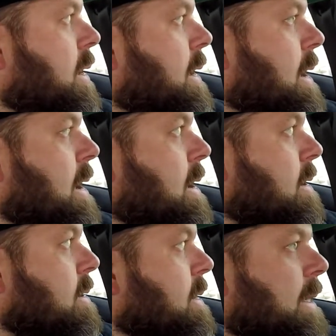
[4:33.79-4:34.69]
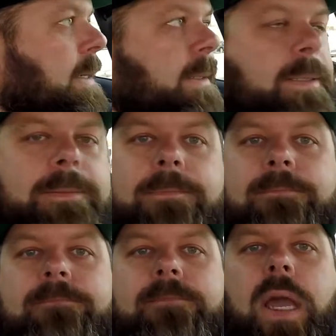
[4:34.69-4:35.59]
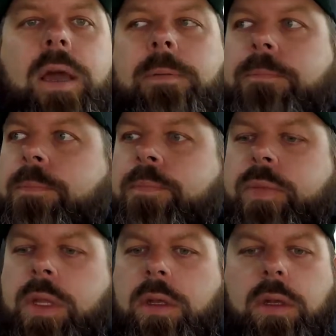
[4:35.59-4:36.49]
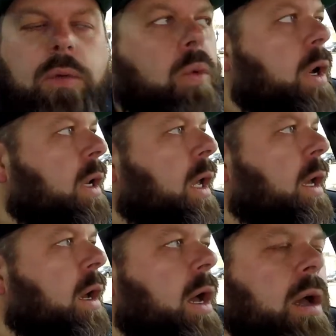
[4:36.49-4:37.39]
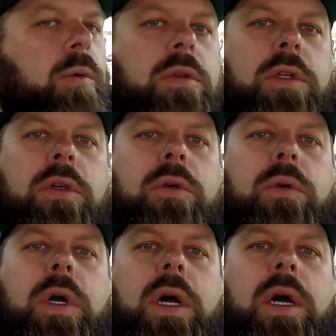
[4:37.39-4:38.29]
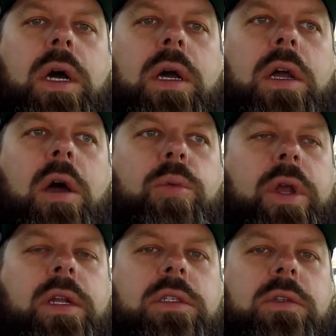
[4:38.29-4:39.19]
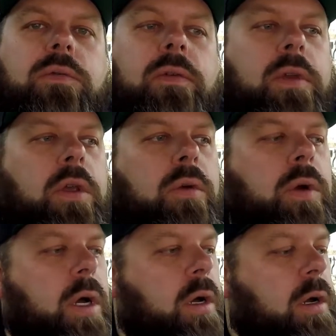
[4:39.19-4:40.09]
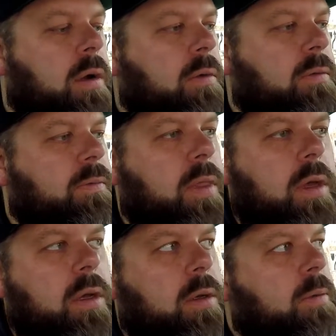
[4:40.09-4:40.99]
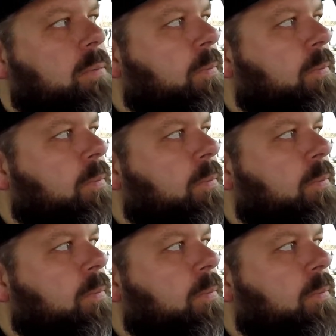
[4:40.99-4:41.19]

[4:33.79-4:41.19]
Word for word: And yeah, one day I will do a comprehensive review of the,